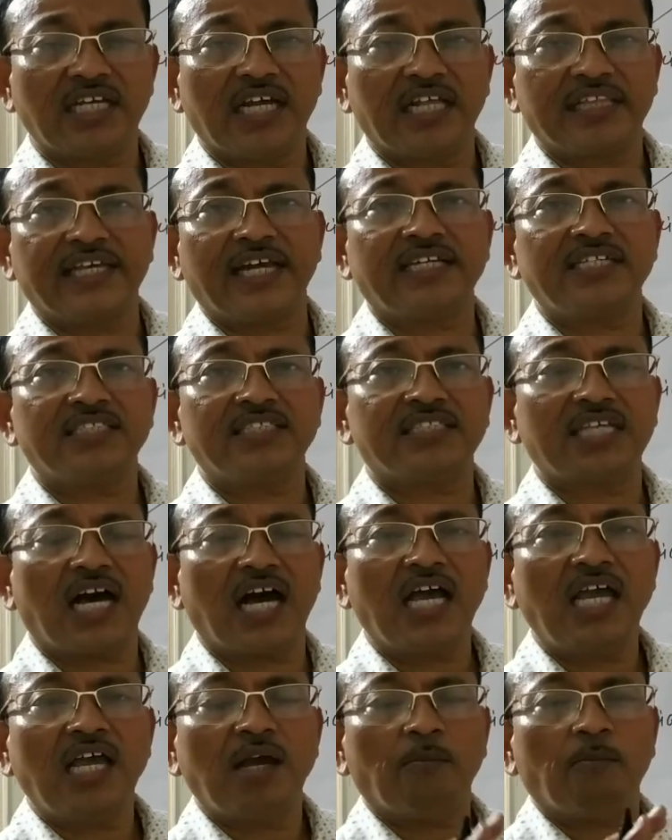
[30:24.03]
that is
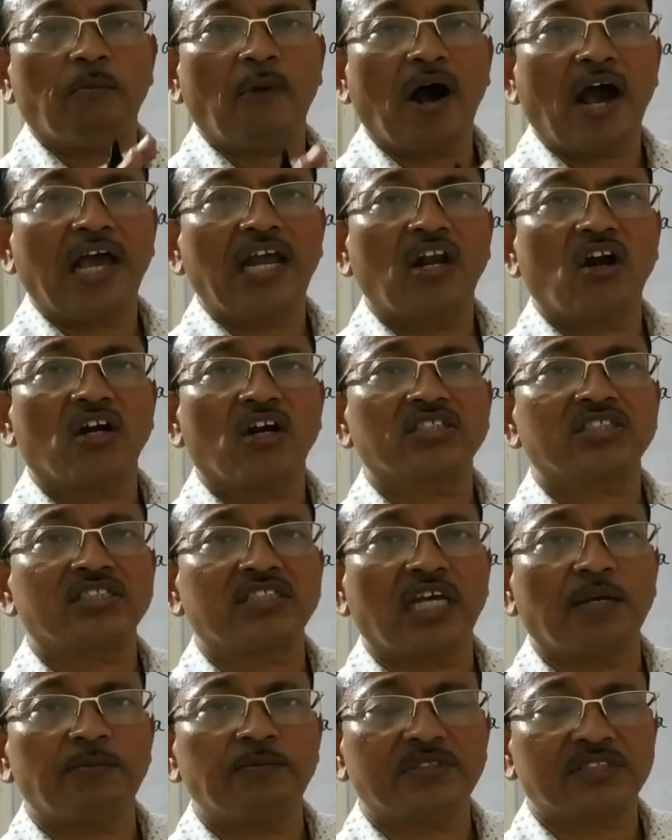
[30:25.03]
the myelin
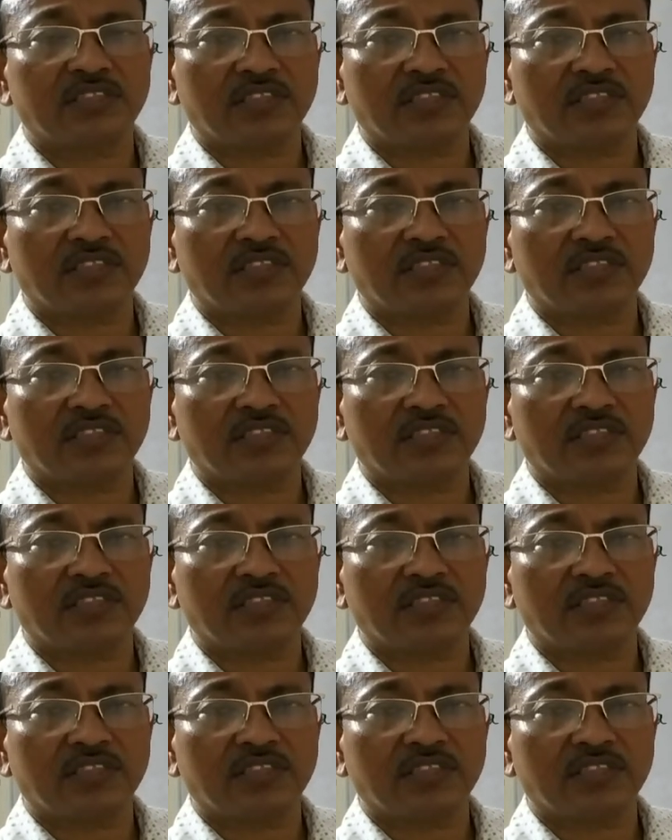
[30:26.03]
stem